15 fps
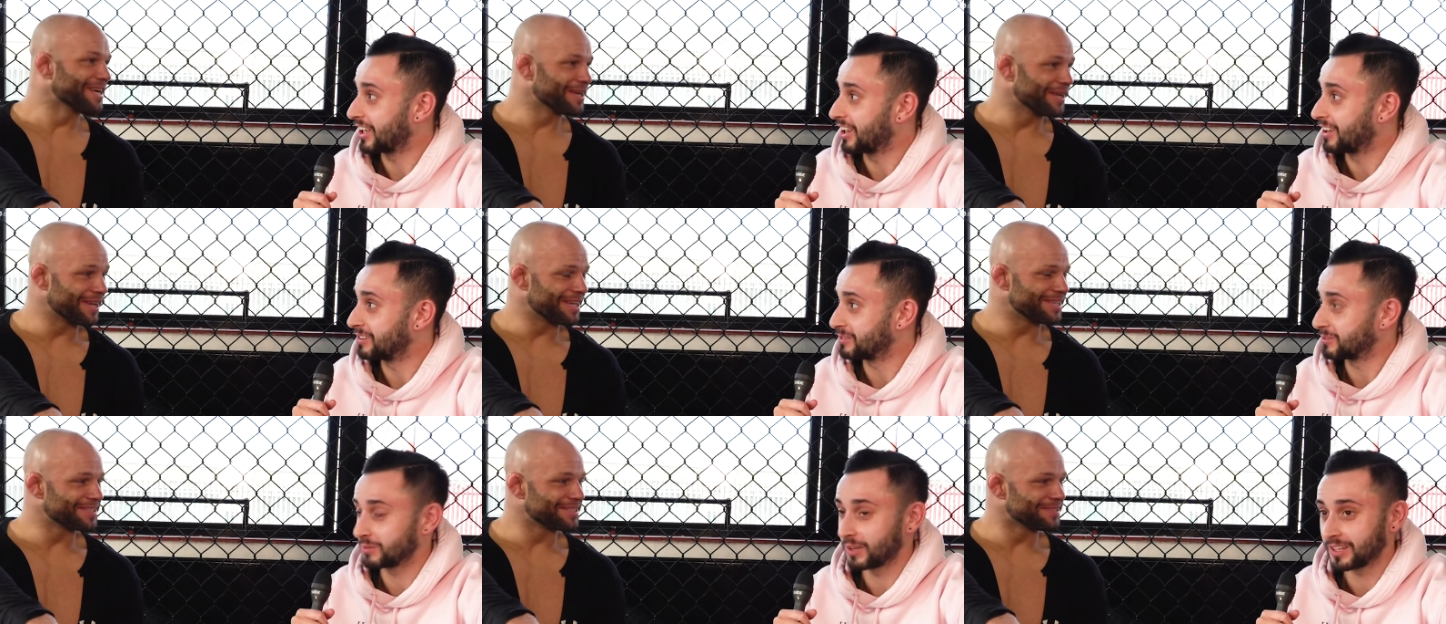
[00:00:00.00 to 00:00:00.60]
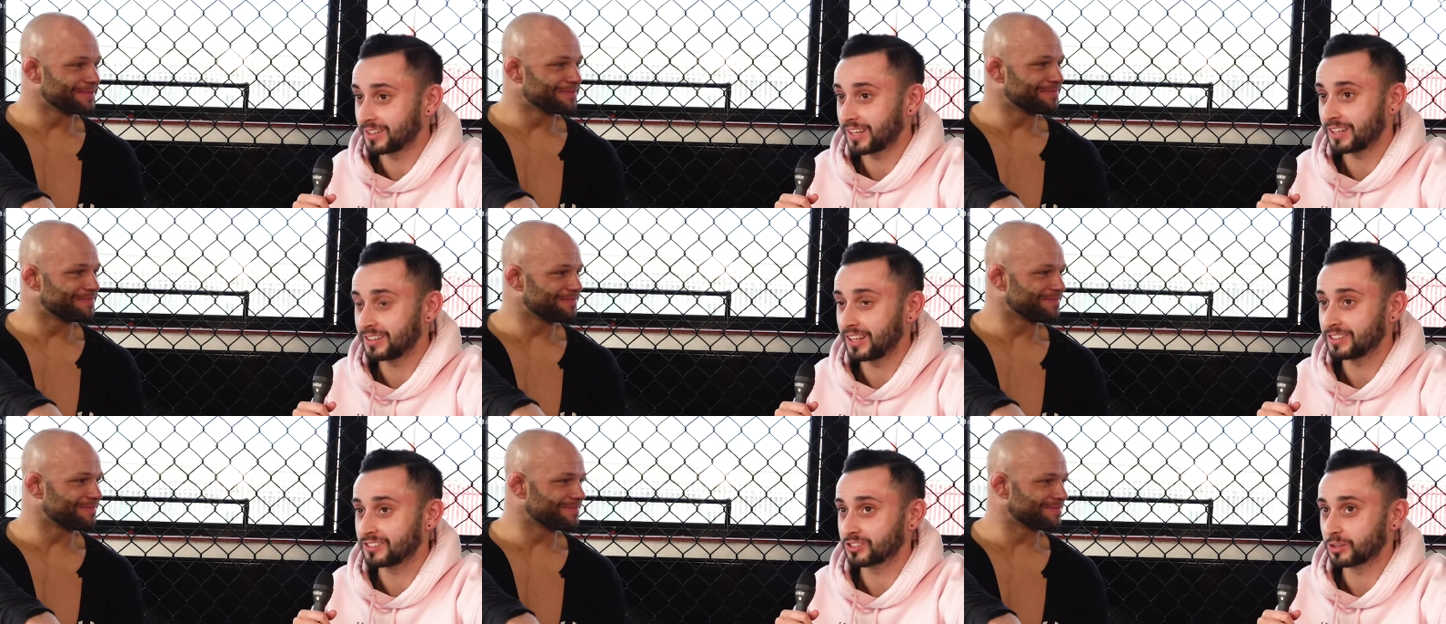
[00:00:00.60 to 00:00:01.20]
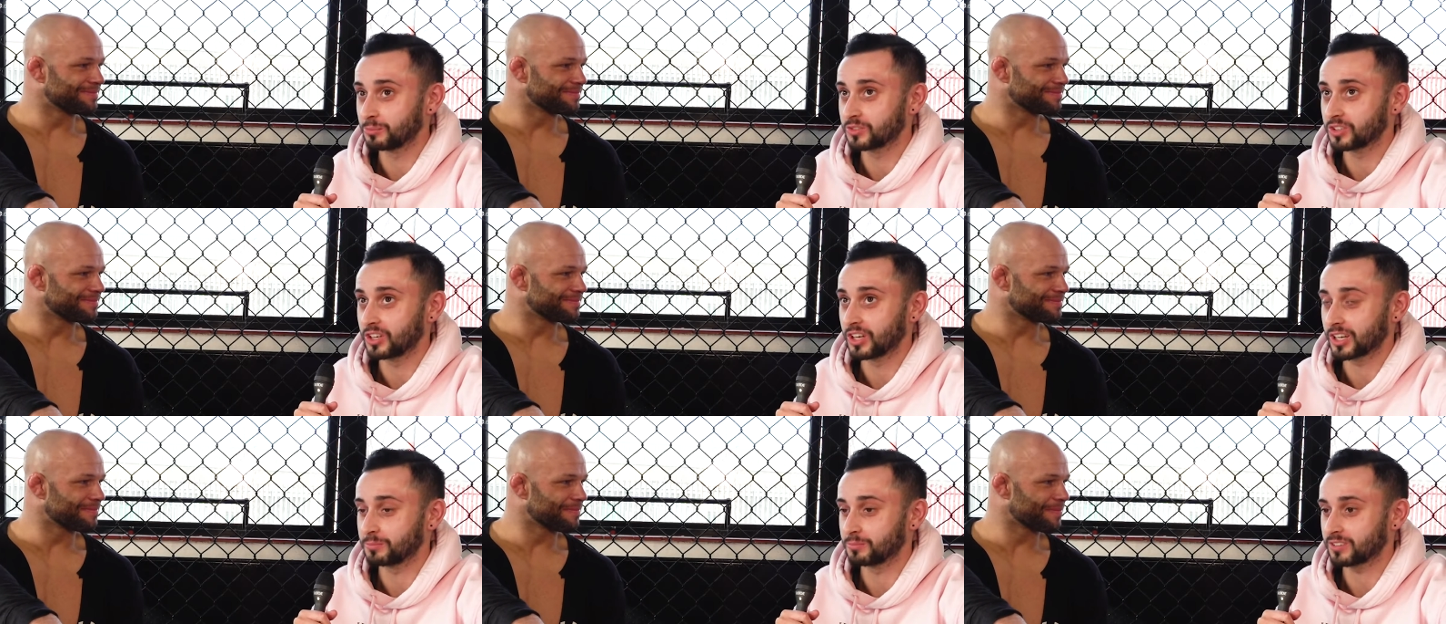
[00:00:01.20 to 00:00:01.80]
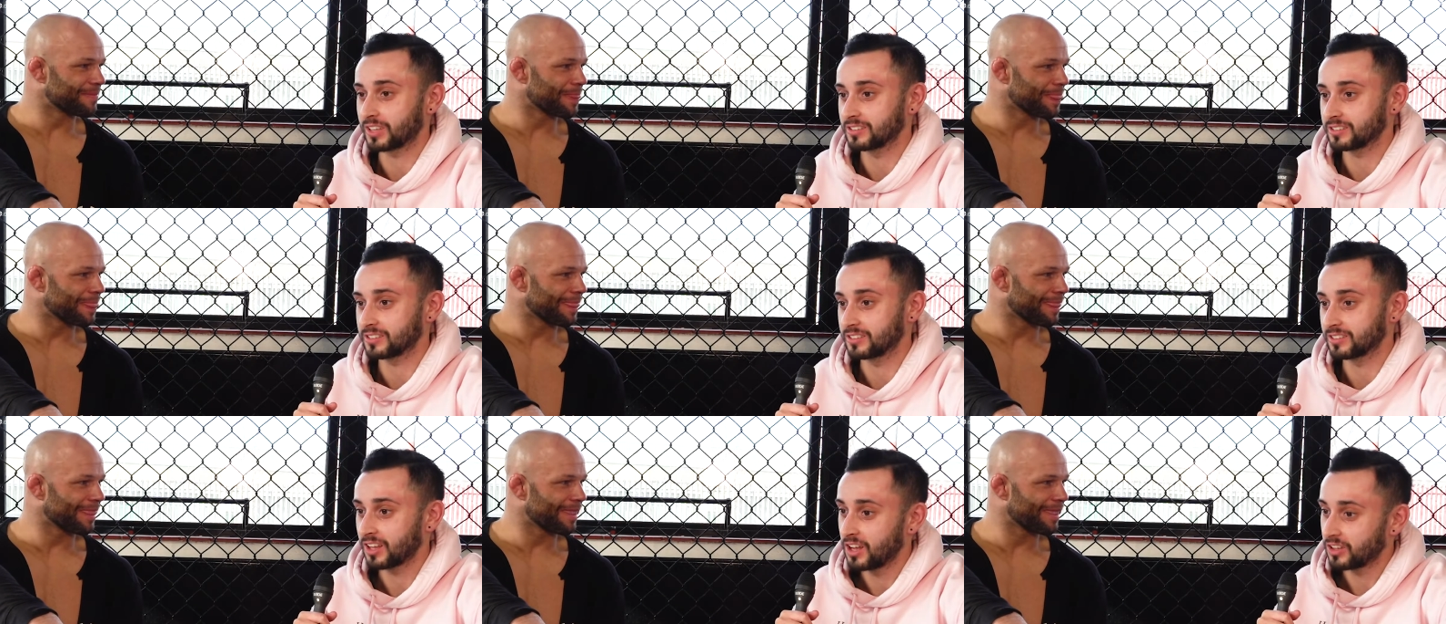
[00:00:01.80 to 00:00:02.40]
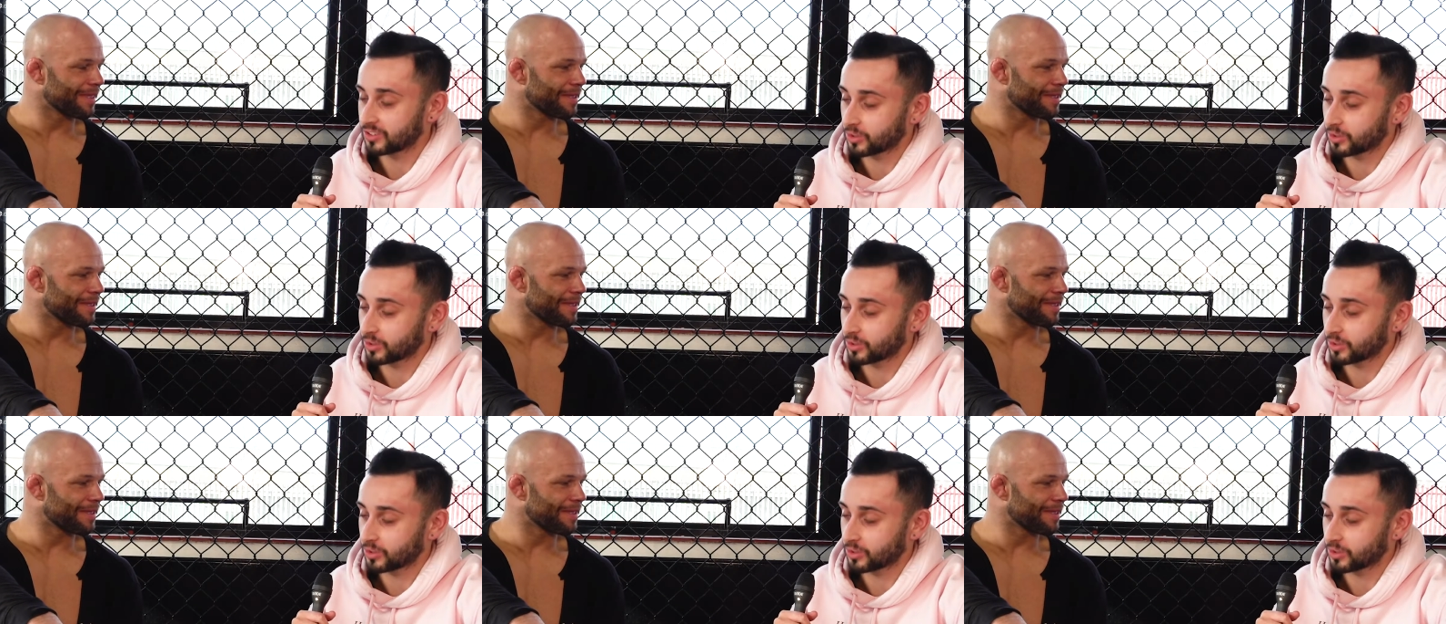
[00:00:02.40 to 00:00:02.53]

Speaker 1: Uh, in, in in some circumstances.